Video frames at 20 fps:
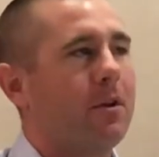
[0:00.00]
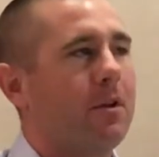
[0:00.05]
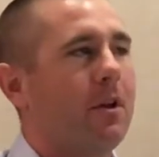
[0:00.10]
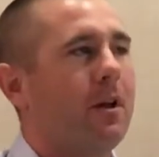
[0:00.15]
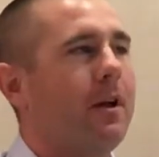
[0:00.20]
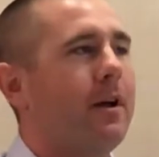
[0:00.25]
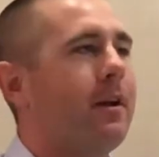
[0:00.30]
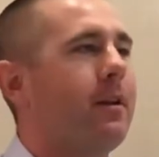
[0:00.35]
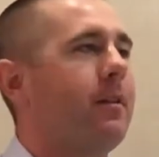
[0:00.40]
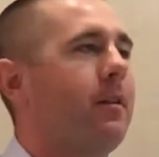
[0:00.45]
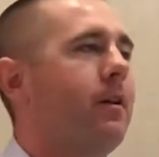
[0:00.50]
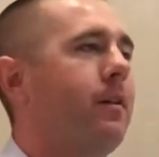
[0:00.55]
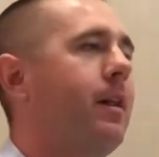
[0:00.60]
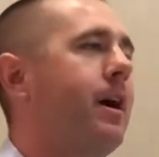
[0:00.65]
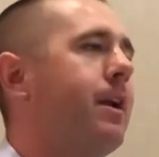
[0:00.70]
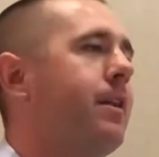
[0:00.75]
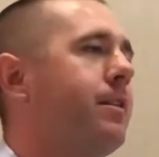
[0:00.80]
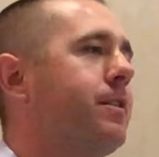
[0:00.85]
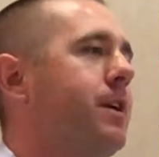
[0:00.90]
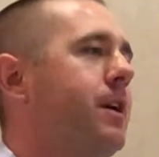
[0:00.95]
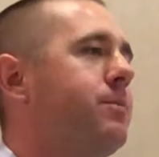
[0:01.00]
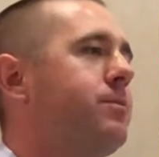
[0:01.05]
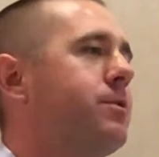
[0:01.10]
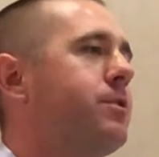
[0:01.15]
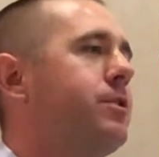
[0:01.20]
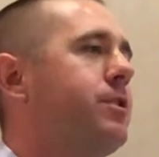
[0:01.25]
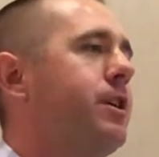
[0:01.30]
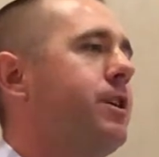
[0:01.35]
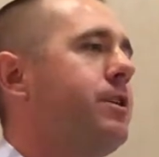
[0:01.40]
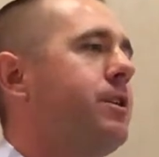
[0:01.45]
a lot of the times we're
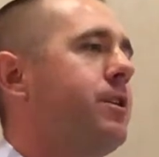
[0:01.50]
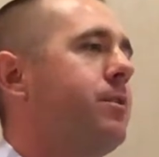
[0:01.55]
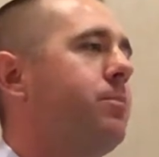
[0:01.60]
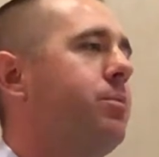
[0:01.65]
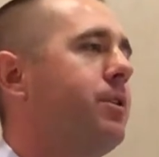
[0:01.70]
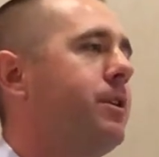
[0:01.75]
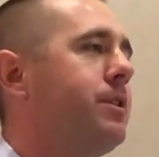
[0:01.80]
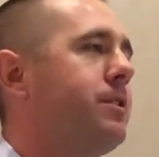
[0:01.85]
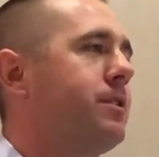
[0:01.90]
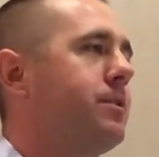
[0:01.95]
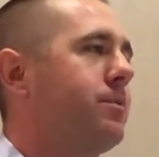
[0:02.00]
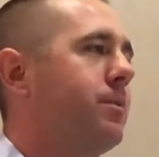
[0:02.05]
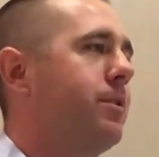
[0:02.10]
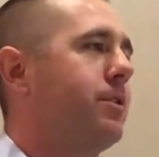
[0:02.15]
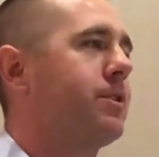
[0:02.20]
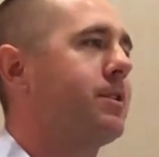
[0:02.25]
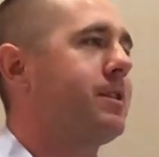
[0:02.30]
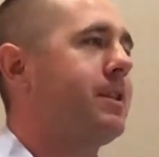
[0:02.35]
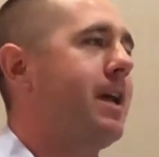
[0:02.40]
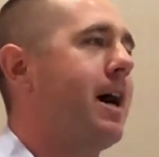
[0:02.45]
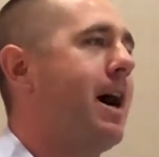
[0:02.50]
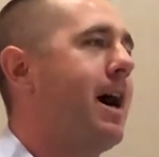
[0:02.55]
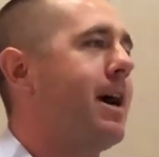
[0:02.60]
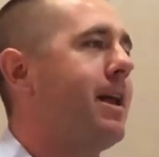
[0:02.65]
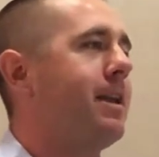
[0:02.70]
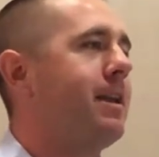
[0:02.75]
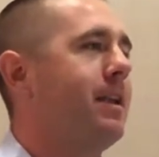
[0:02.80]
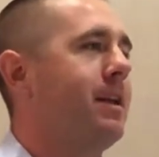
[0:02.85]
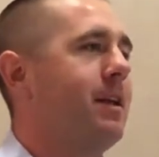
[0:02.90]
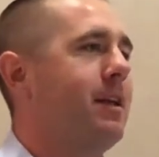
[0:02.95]
stationed in places where there's
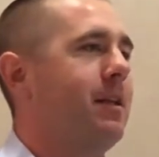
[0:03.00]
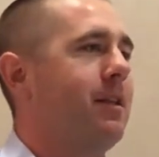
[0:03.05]
not